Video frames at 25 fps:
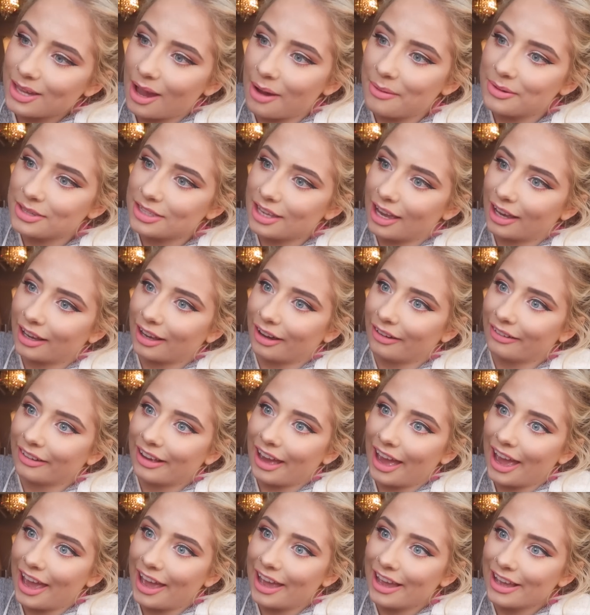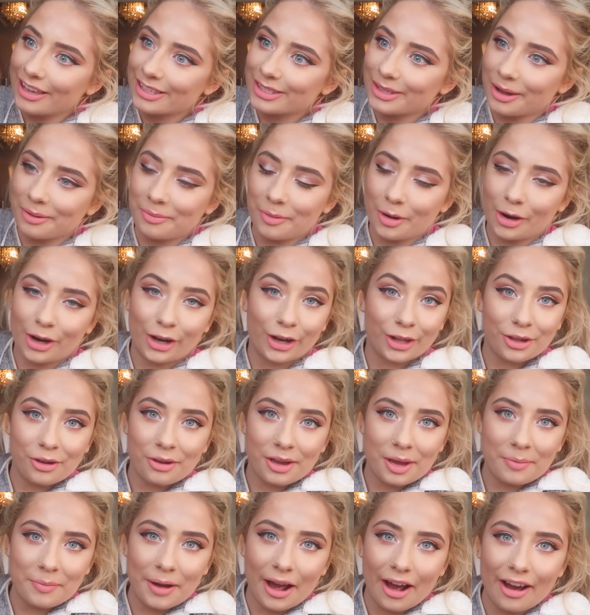So I was like, okay, so I'm not gonna
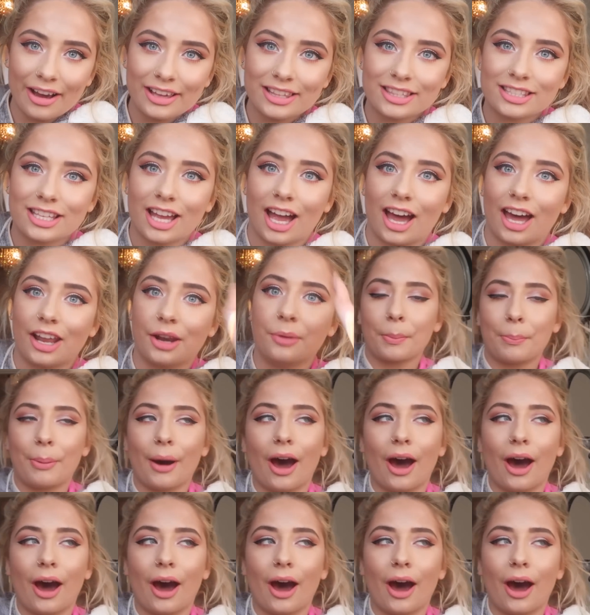go get my eyes done.